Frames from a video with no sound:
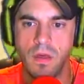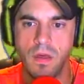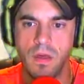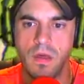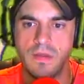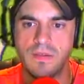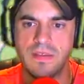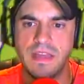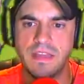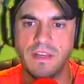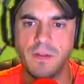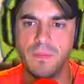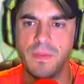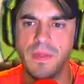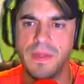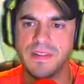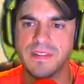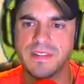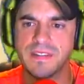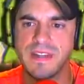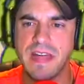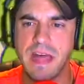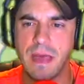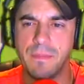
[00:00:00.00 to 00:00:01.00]
Oh, Dan, you're playing
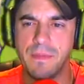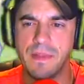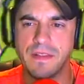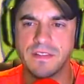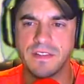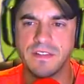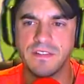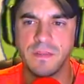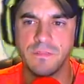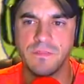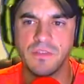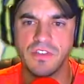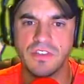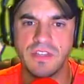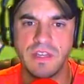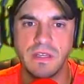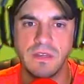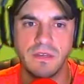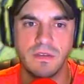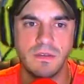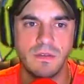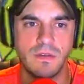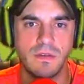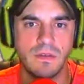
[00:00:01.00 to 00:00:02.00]
sloppy. It's because I'm just
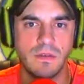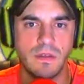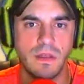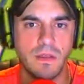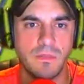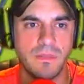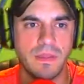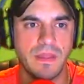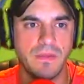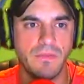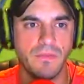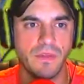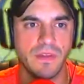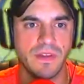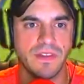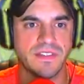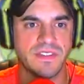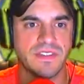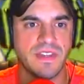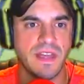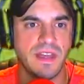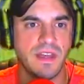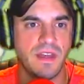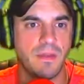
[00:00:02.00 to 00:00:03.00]
getting getting real
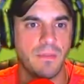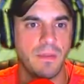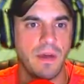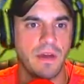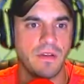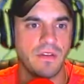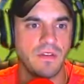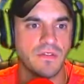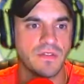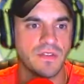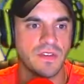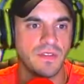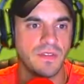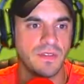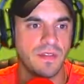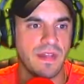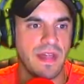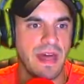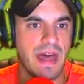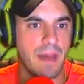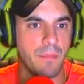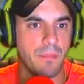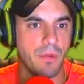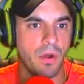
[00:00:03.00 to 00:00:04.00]
excited about using the
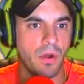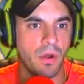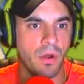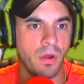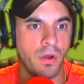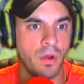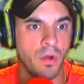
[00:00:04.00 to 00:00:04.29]
lobber.